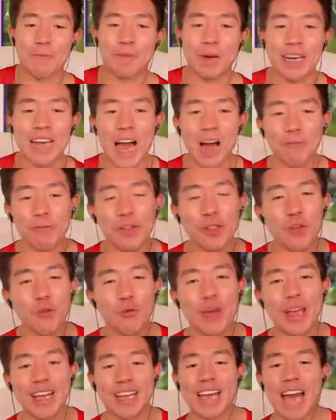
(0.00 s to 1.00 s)
But now for the
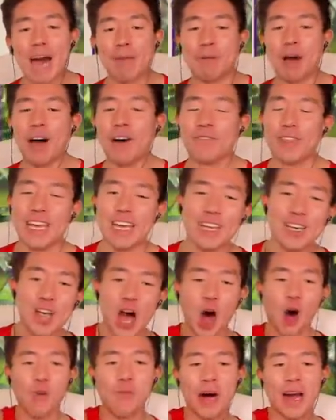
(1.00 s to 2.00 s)
recap of the
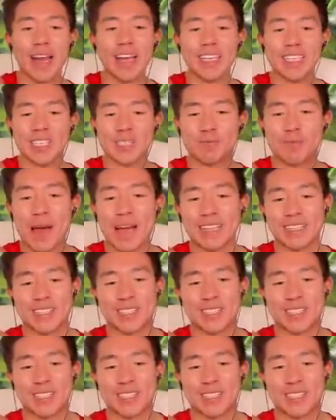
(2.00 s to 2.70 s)
No Money Spent